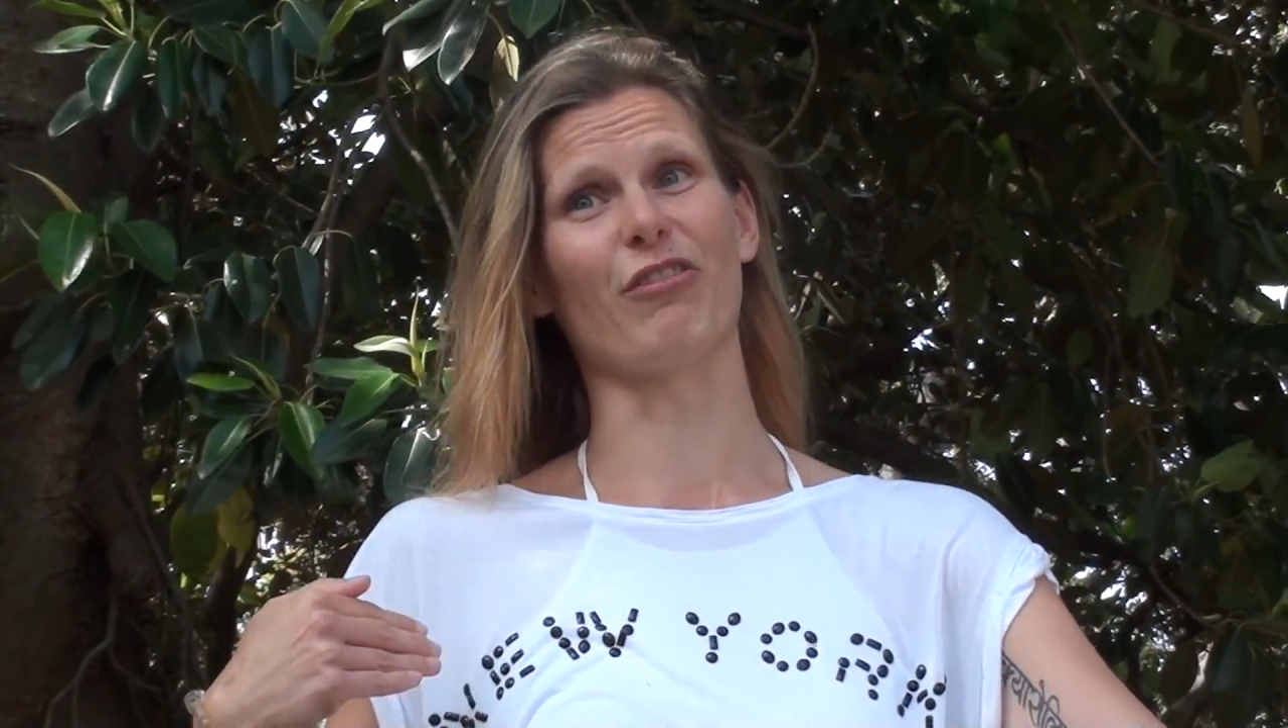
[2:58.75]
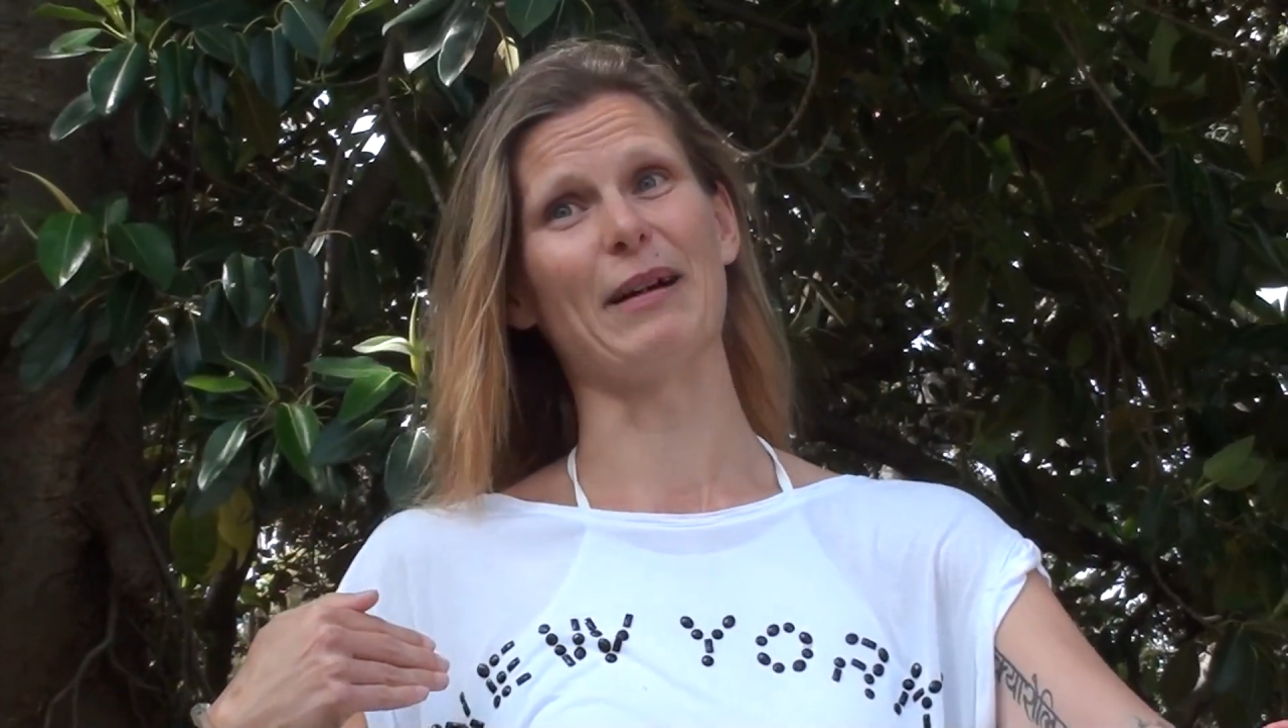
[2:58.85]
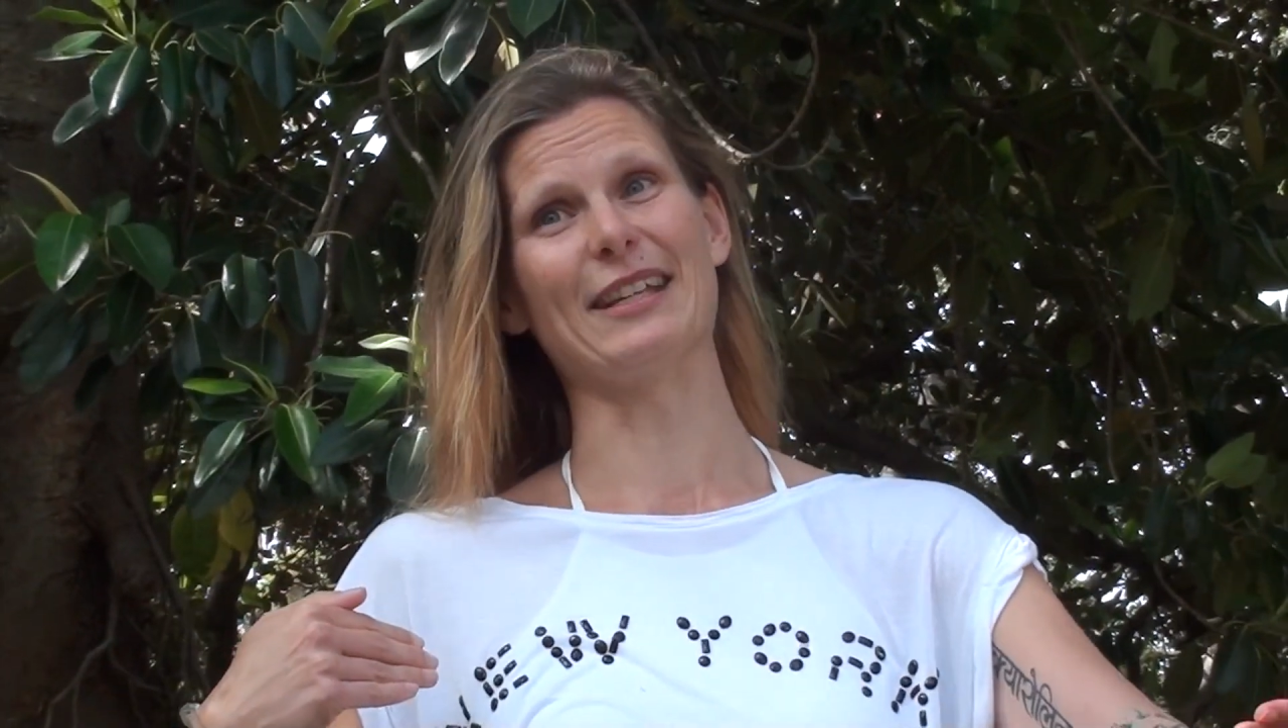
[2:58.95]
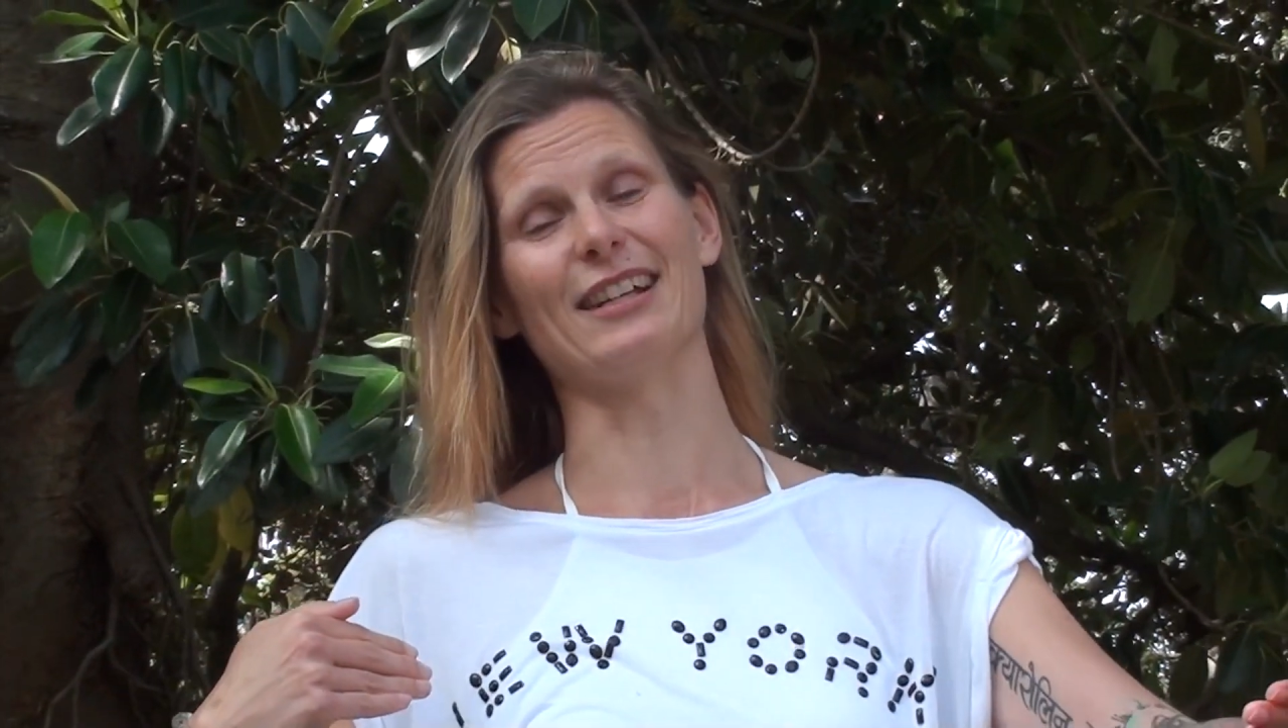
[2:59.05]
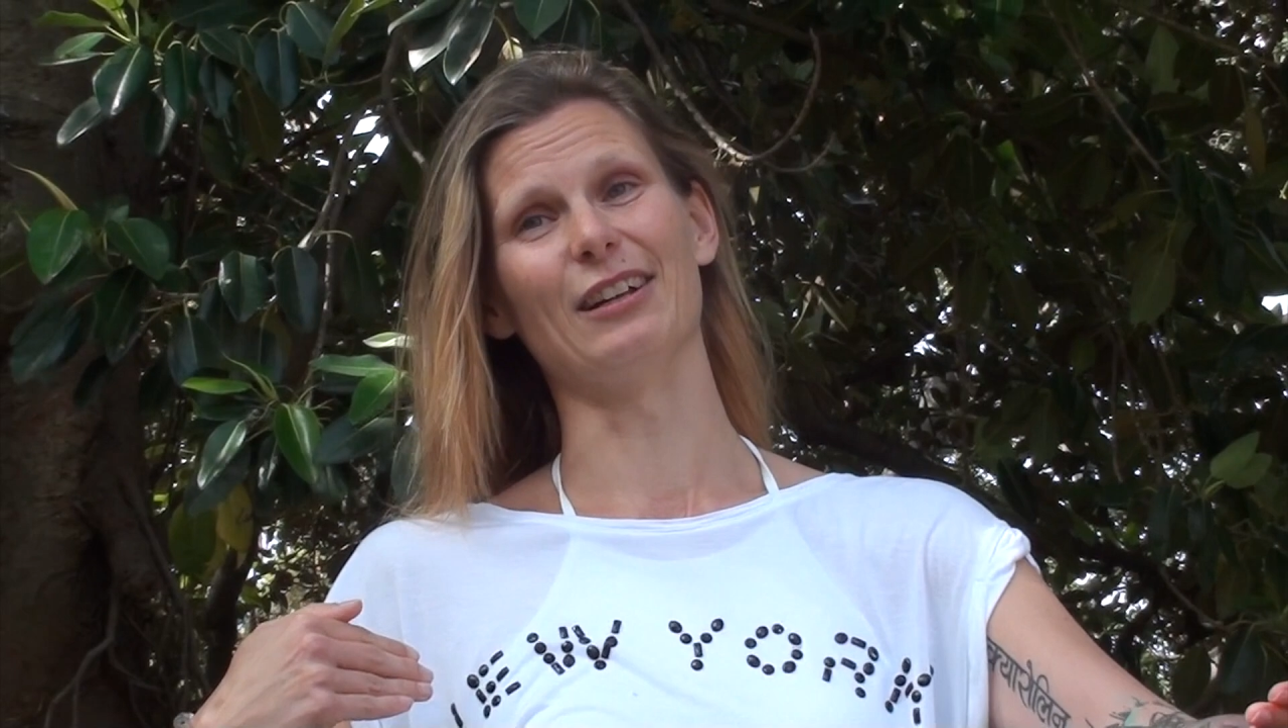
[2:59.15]
of
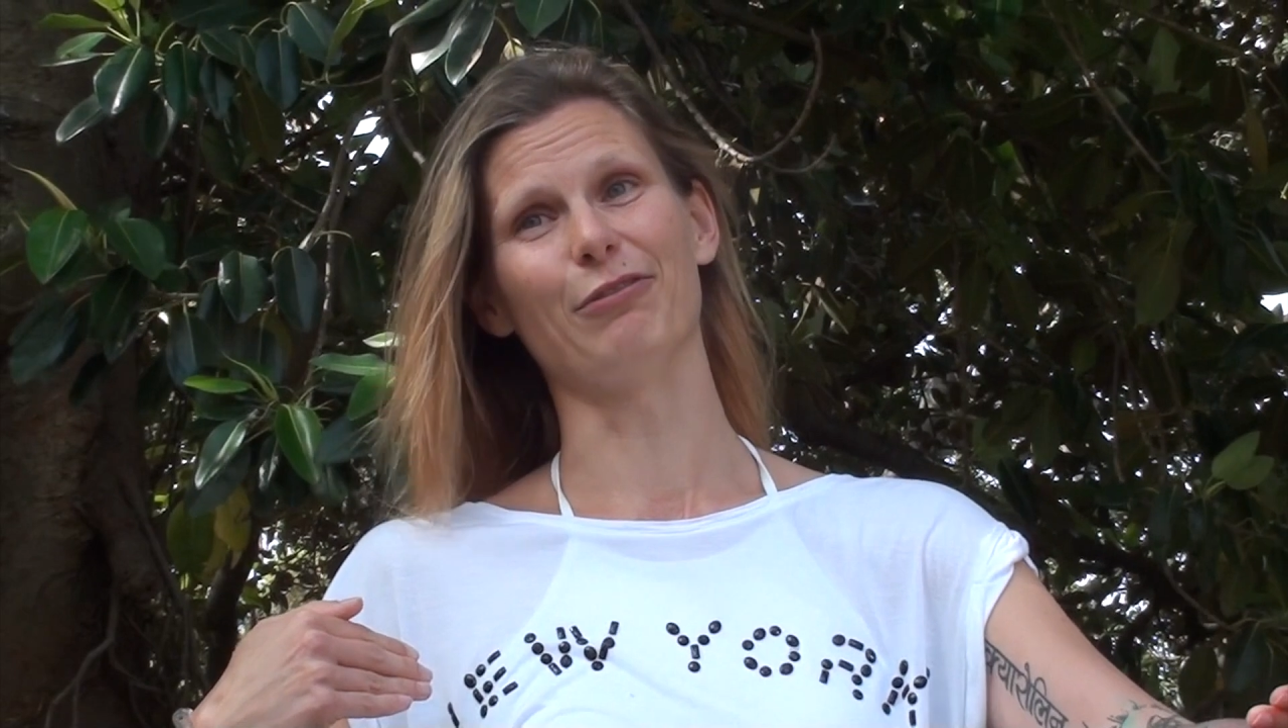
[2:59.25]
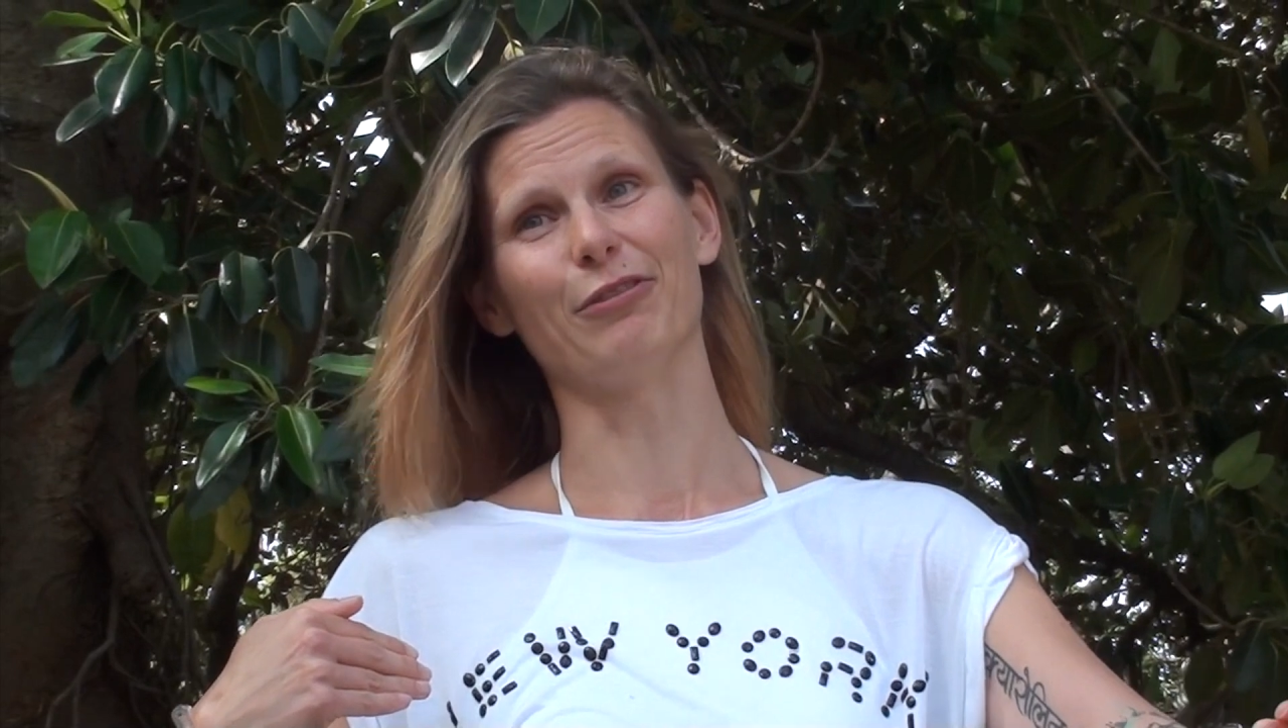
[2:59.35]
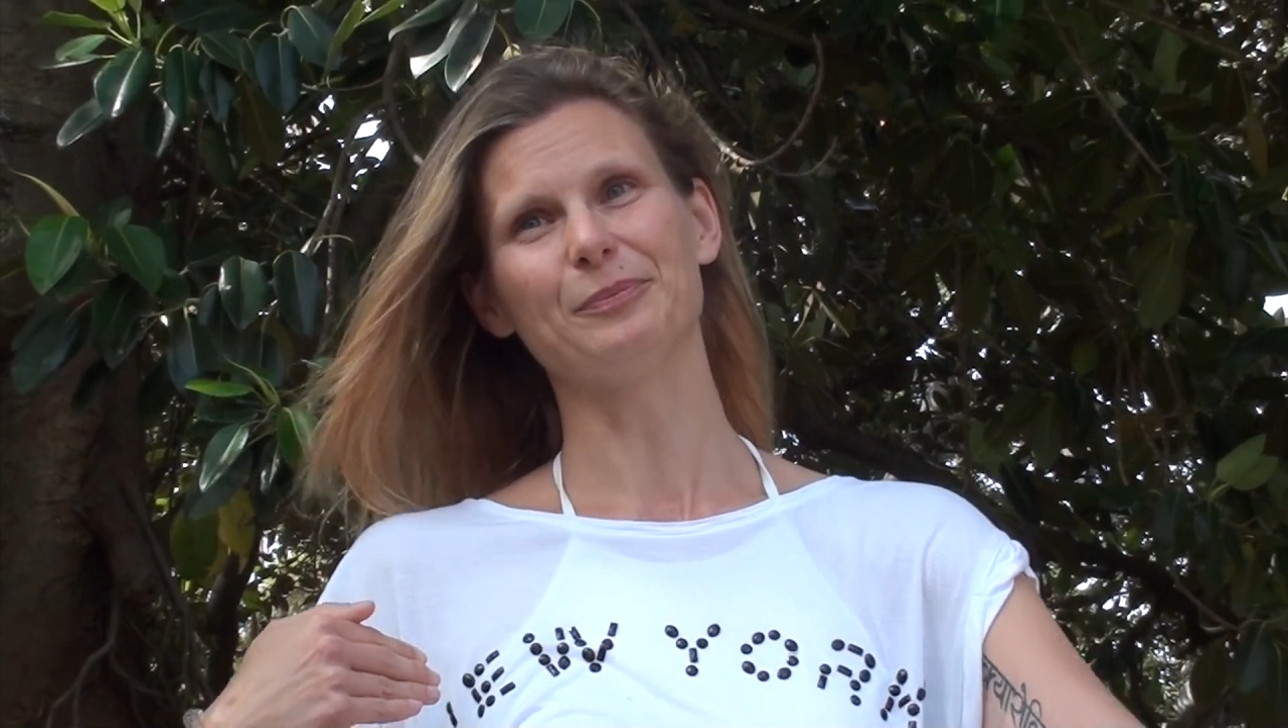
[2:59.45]
myself.